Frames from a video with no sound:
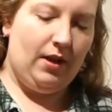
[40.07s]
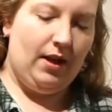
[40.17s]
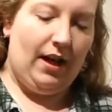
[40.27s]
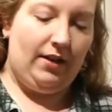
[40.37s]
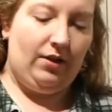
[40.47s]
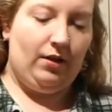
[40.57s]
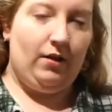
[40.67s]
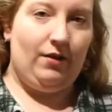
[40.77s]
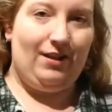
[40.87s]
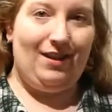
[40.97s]
As you can
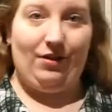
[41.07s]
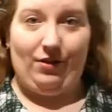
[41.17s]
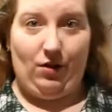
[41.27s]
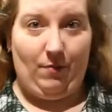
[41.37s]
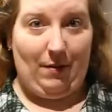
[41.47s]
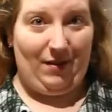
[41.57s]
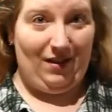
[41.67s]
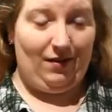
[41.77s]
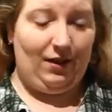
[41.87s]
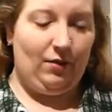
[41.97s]
notice, there is no pumpkin
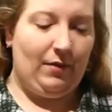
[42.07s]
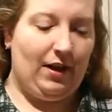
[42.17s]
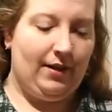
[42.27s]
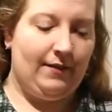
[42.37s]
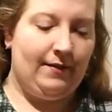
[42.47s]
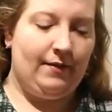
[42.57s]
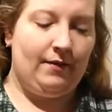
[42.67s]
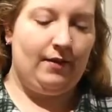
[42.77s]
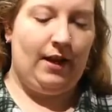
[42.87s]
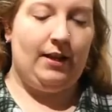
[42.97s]
on here
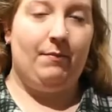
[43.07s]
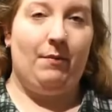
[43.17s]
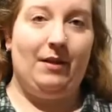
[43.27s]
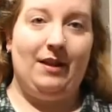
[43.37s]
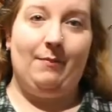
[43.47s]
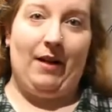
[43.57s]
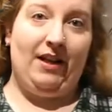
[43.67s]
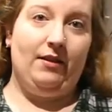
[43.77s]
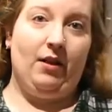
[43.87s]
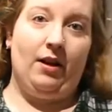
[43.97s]
because it's pumpkin
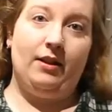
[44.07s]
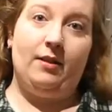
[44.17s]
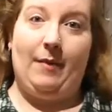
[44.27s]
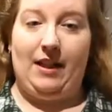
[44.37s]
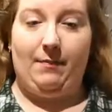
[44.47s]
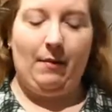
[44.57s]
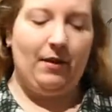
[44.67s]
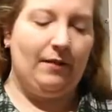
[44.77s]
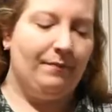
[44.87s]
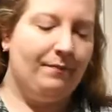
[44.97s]
spice, not spiced
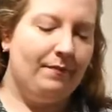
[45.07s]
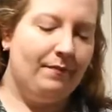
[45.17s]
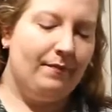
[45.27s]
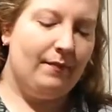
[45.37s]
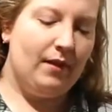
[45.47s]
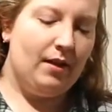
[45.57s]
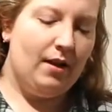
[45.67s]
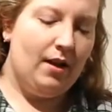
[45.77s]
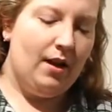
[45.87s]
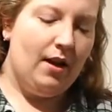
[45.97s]
pumpkin.
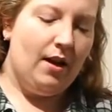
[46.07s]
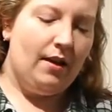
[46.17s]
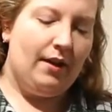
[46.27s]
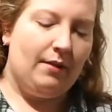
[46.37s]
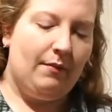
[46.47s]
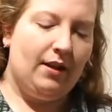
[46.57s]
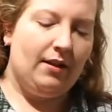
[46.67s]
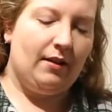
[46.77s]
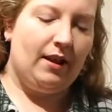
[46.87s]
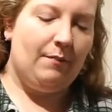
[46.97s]
This means
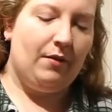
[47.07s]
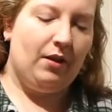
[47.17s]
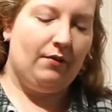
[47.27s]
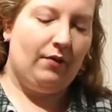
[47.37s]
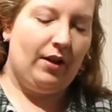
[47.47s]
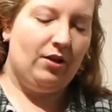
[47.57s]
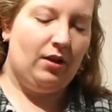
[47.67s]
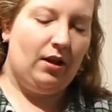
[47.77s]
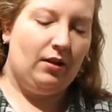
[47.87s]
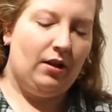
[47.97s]
it'll keep in your fridge a
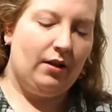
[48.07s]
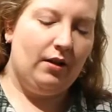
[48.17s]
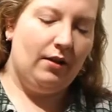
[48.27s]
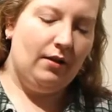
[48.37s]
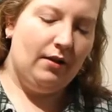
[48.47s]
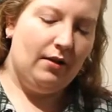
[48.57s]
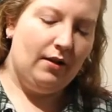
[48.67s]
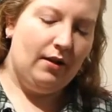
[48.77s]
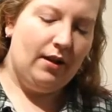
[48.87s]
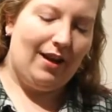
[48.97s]
lot longer
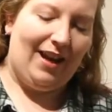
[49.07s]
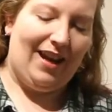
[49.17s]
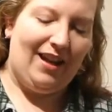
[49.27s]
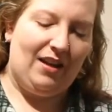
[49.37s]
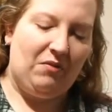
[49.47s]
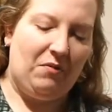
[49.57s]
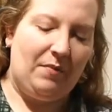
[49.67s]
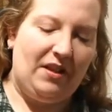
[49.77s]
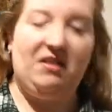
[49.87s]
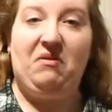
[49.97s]
and it won't
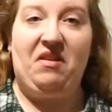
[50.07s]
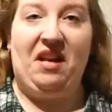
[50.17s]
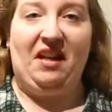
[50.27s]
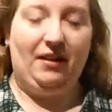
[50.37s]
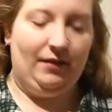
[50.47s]
be so thick.